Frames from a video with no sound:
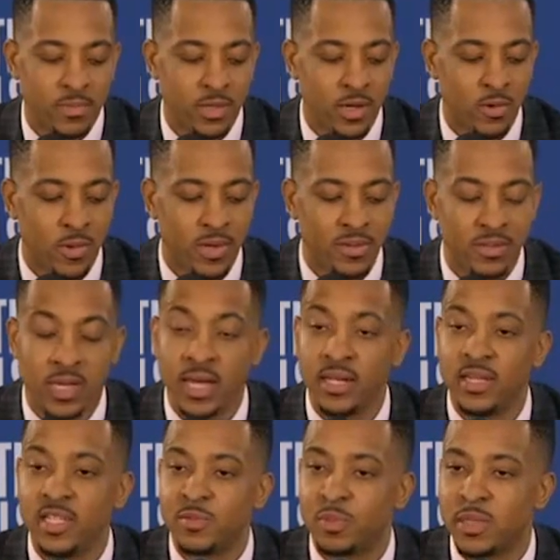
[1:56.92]
you know, whether K
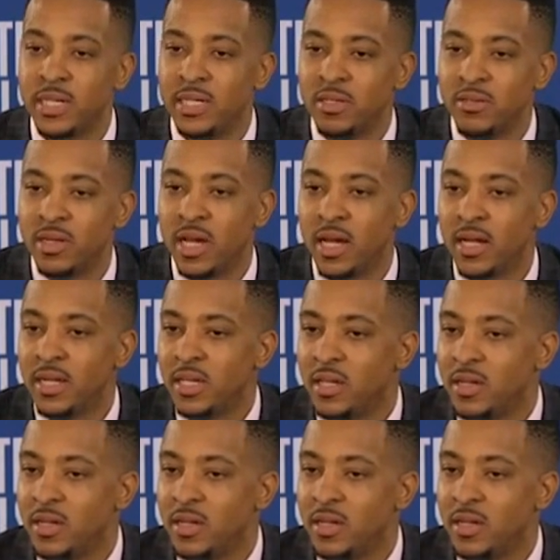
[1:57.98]
D's playing or not.